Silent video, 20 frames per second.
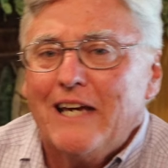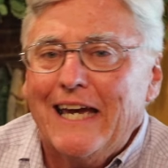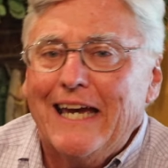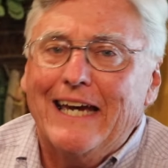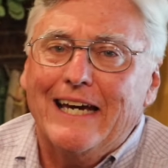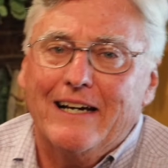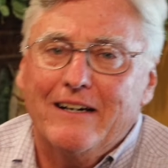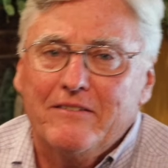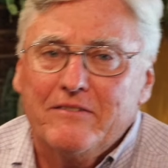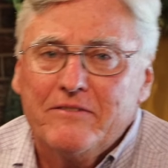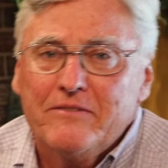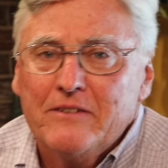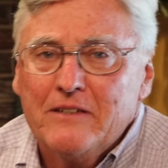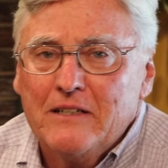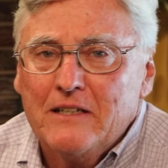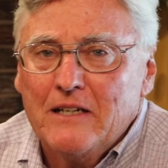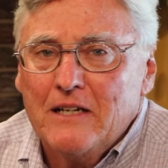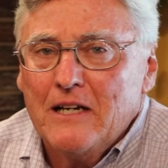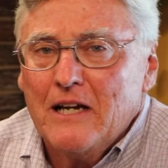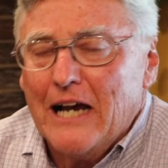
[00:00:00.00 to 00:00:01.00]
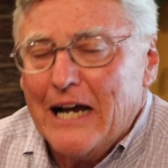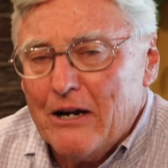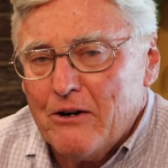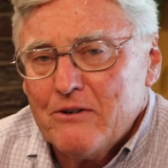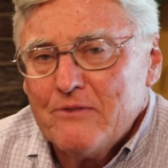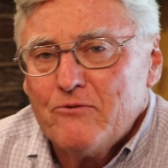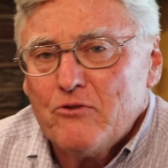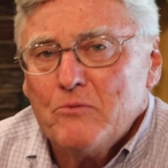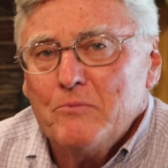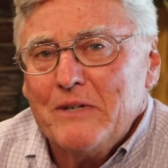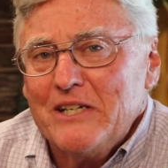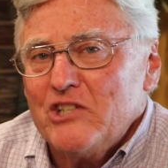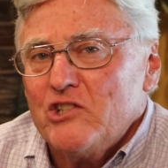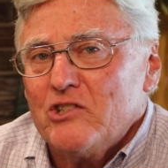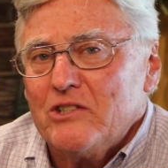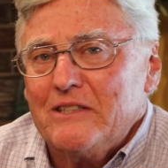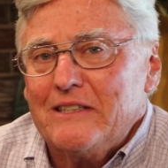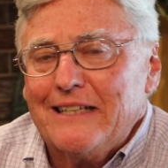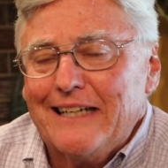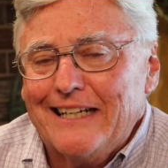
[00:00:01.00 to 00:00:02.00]
you to have our
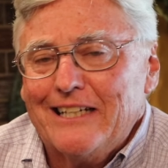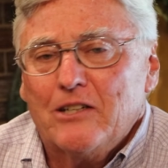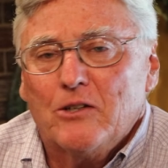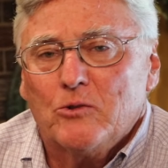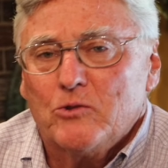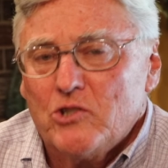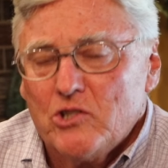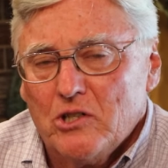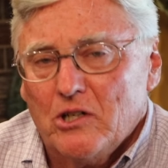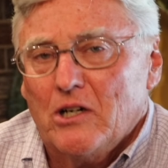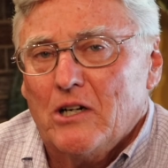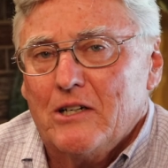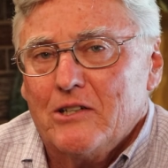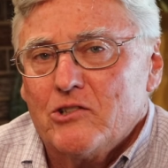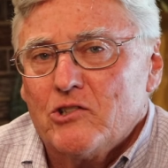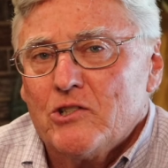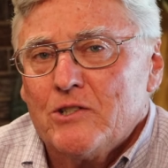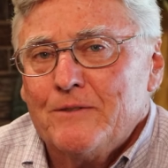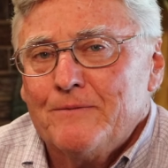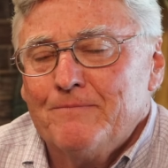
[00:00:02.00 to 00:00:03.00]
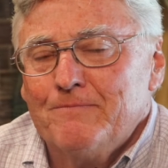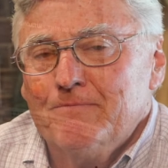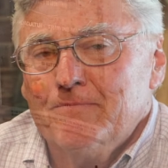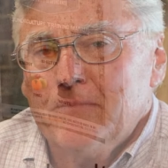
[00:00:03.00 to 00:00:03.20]
information at no charge.